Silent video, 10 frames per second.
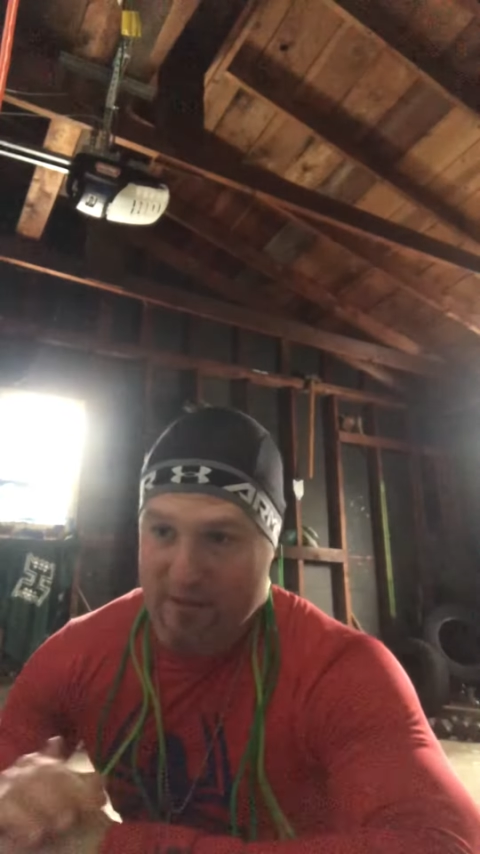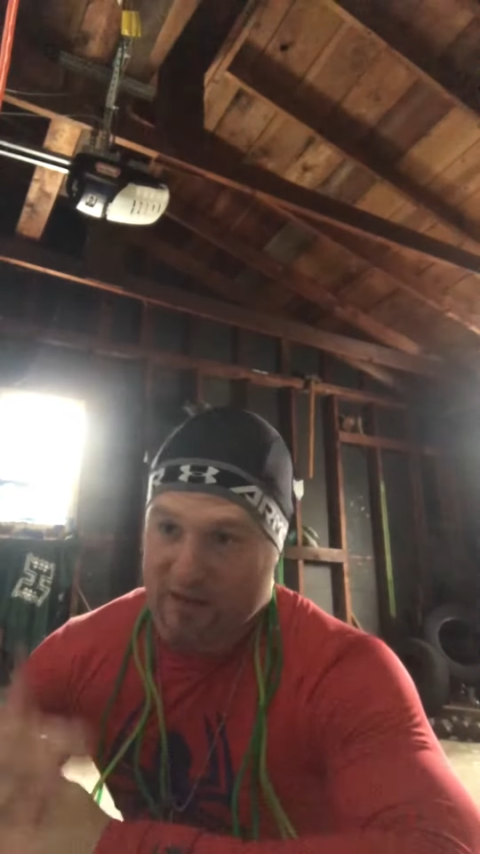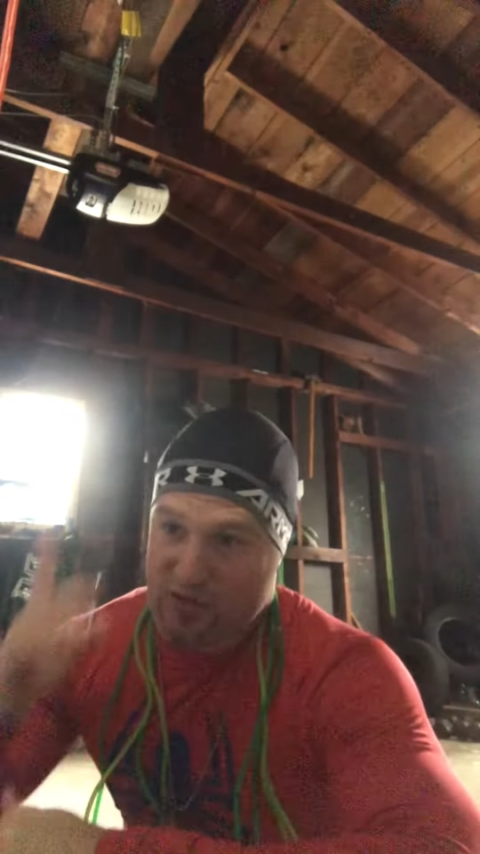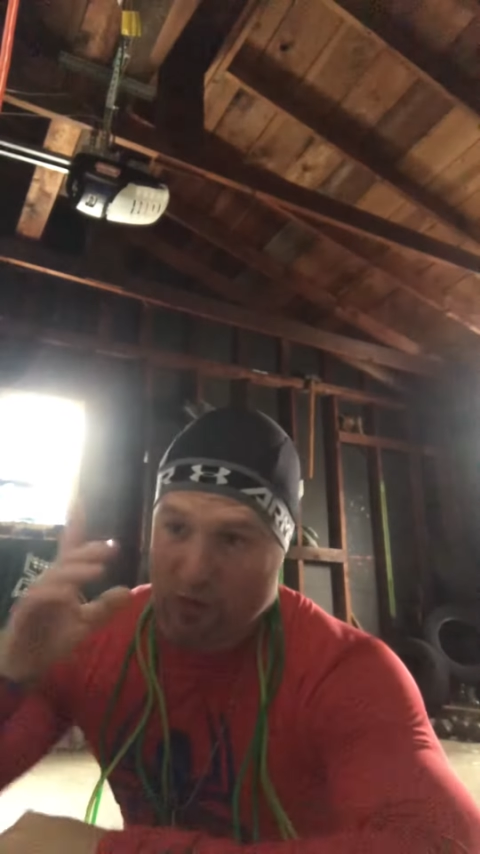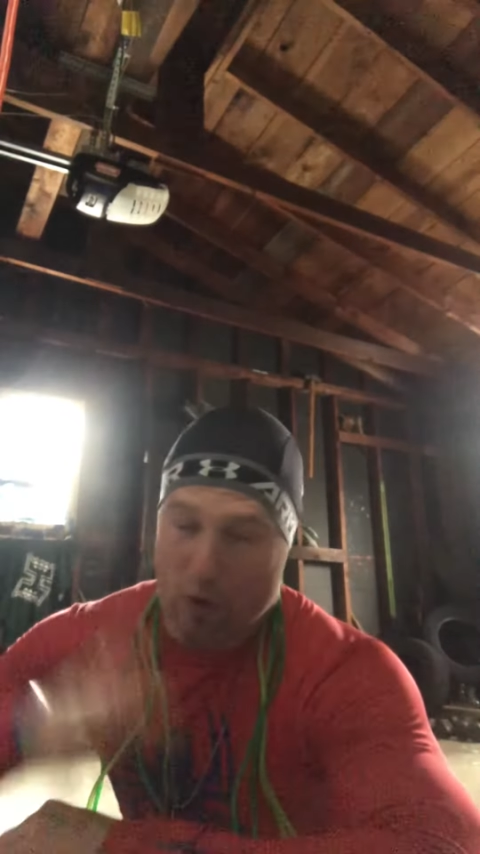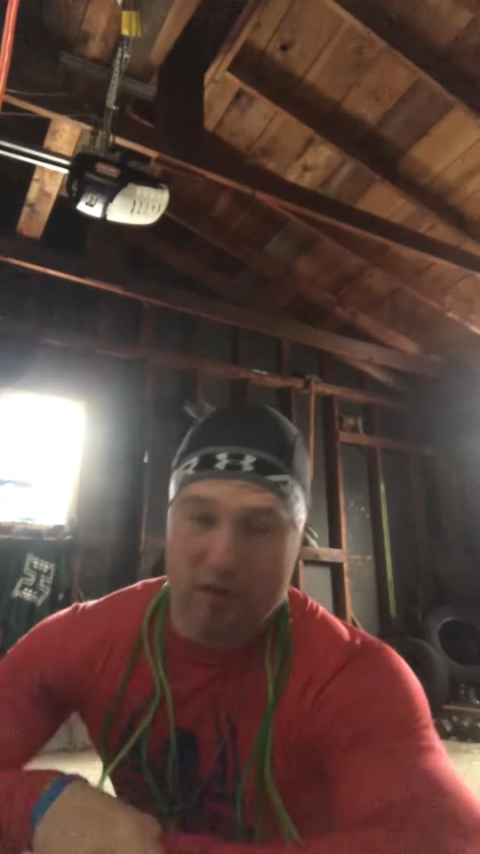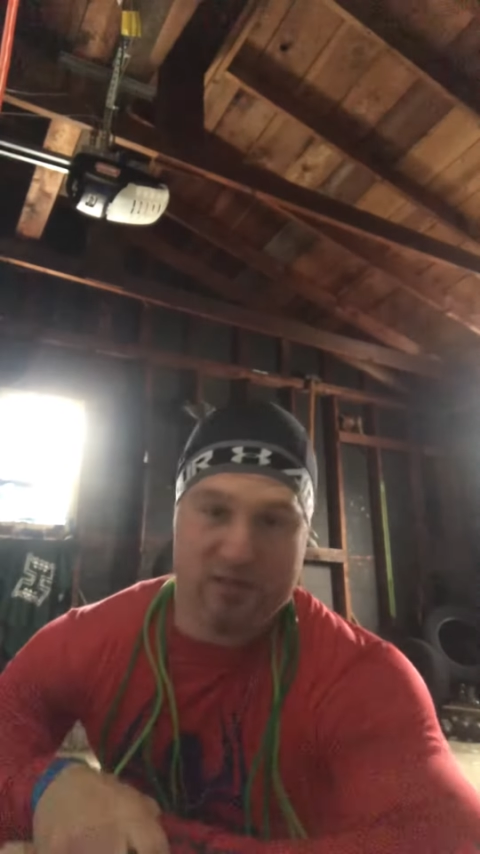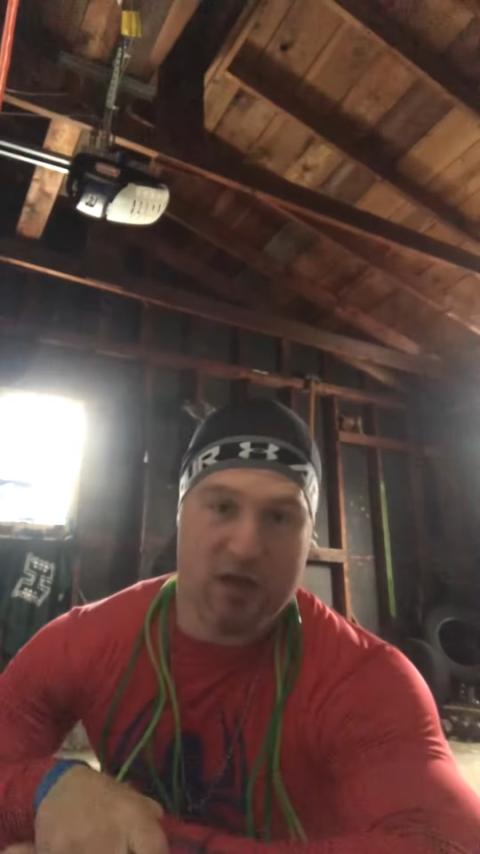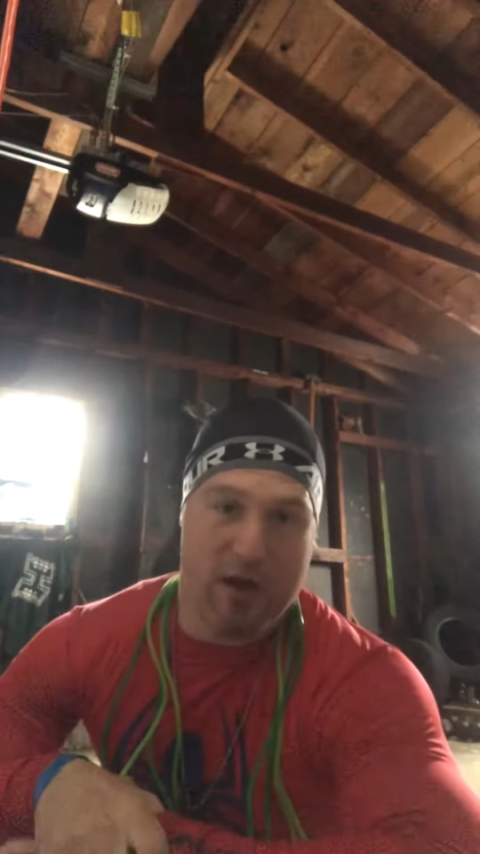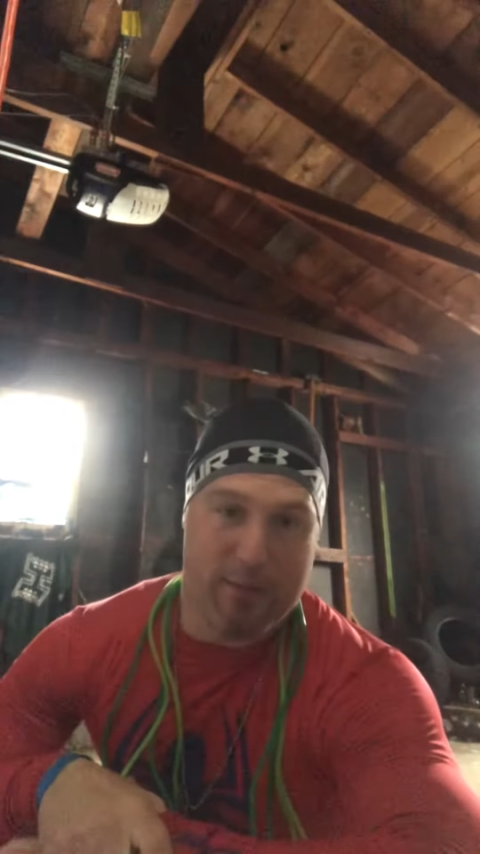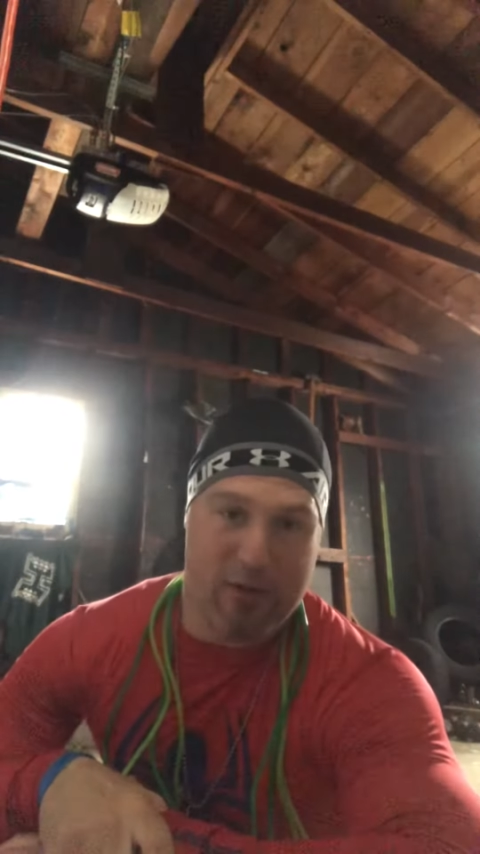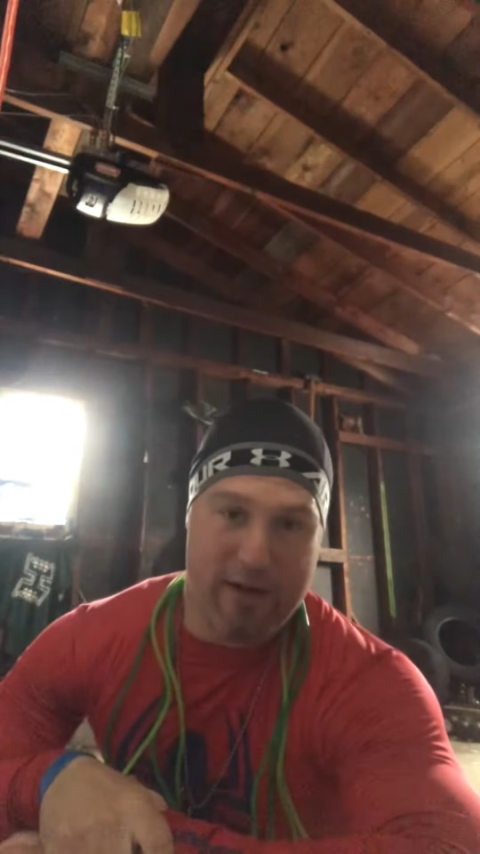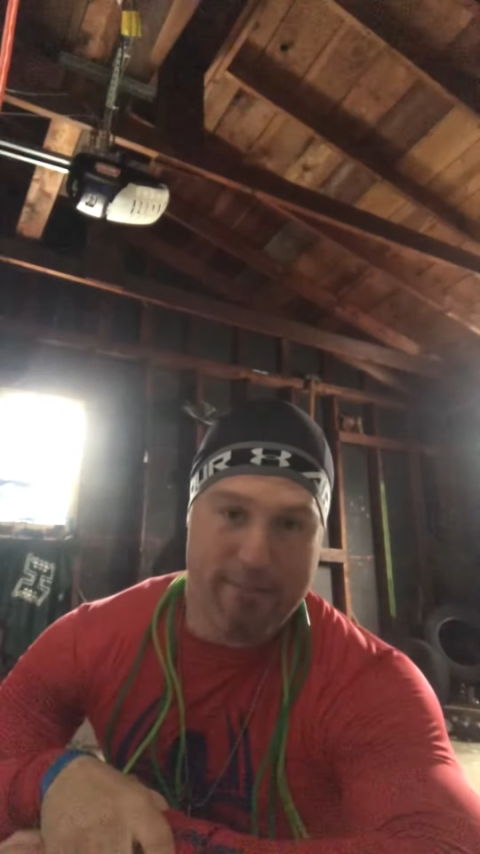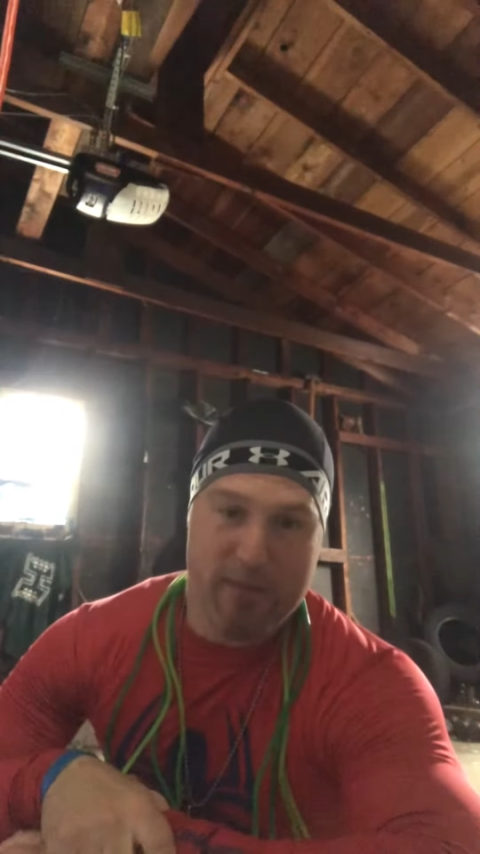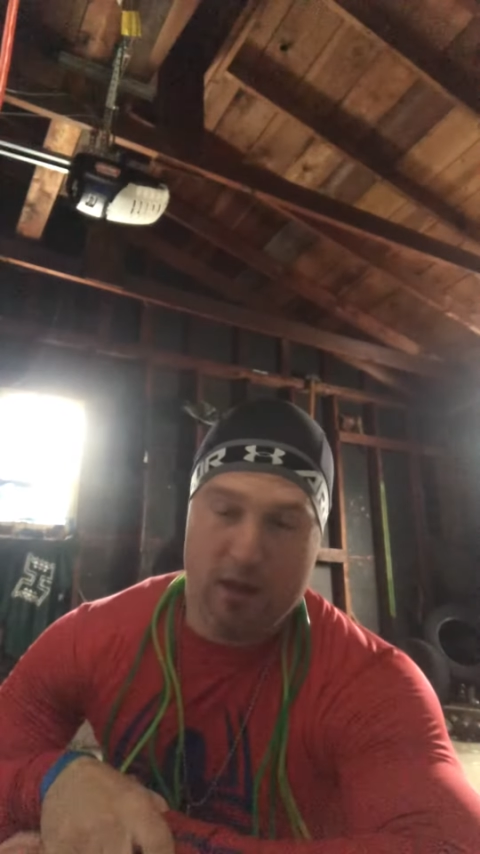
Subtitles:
it's on God's time, all right?